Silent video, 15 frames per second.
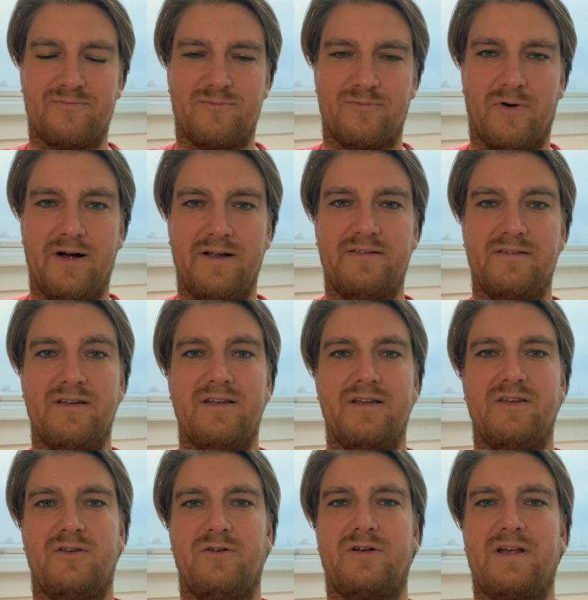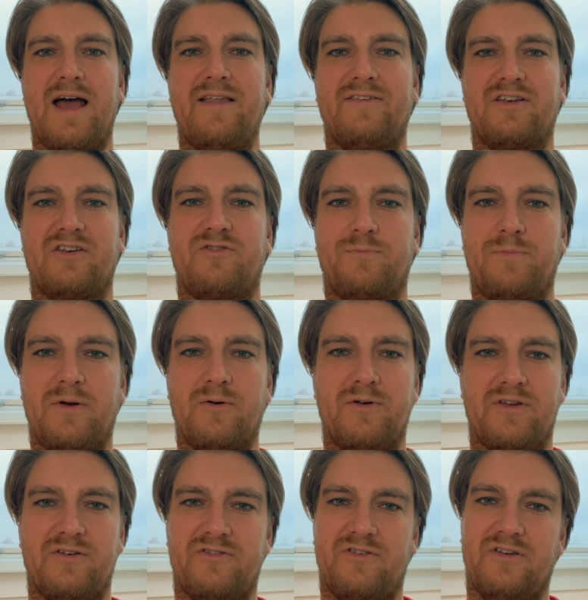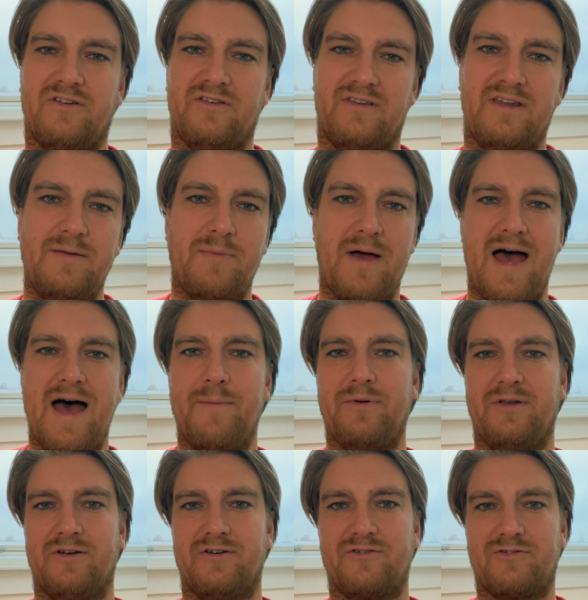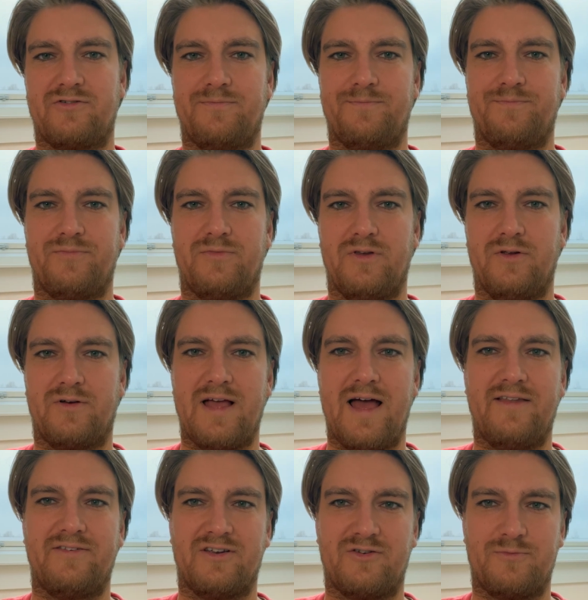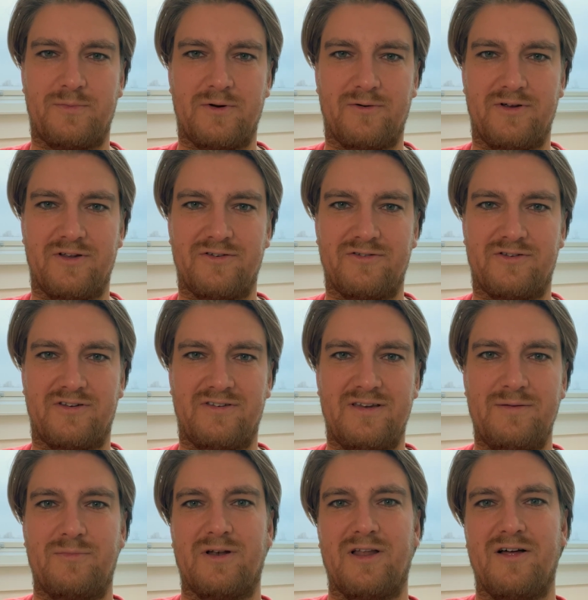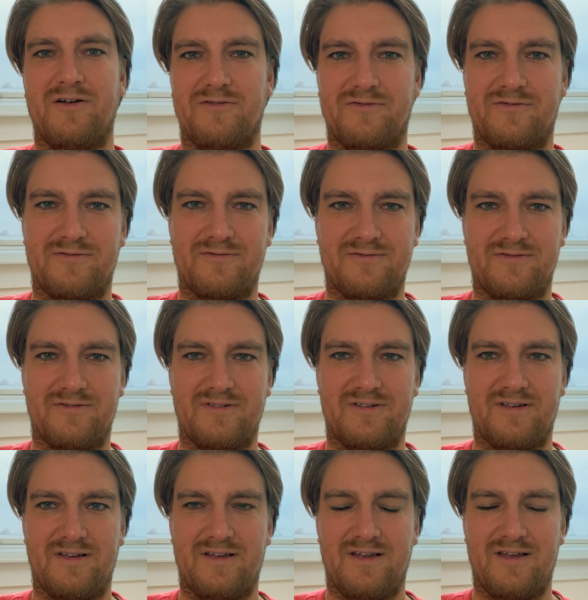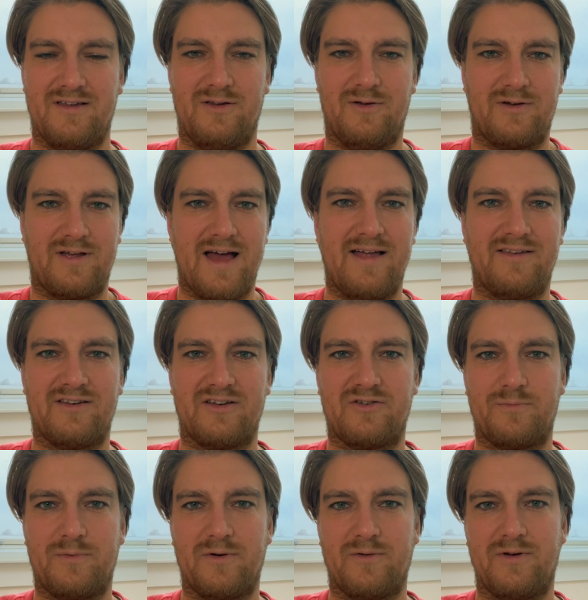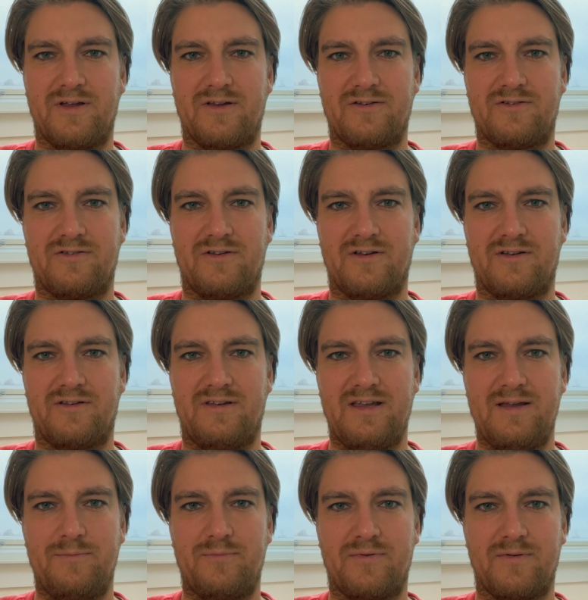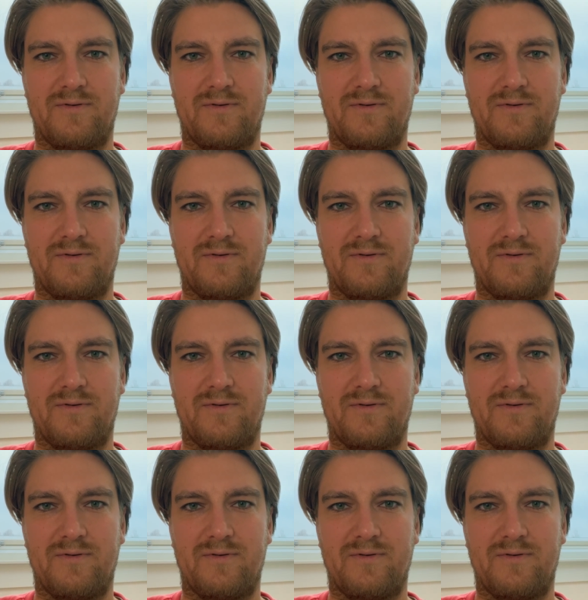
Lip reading: right? You can't experience the deep happiness. You can't experience the deep love. You can't experience the deep